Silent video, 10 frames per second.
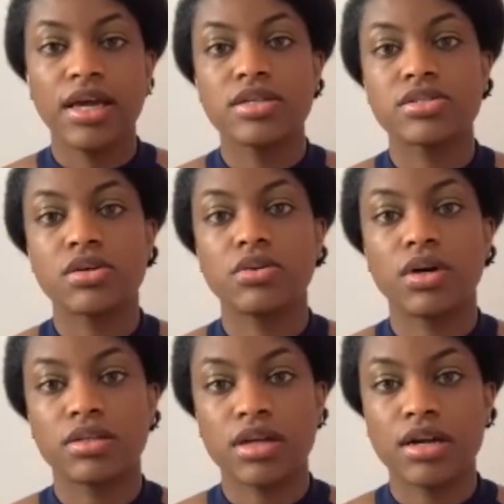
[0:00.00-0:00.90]
So
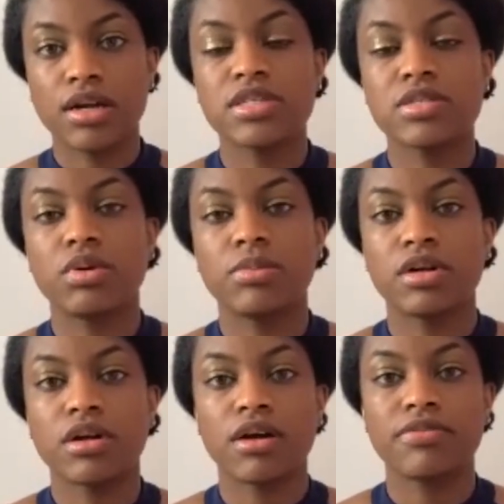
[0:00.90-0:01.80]
a lot of these women
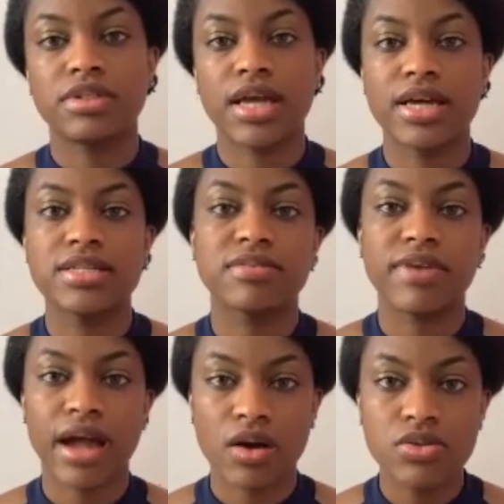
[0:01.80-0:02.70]
are often heads of
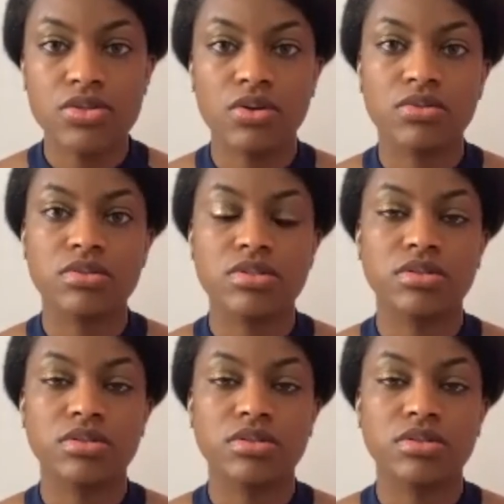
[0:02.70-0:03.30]
households.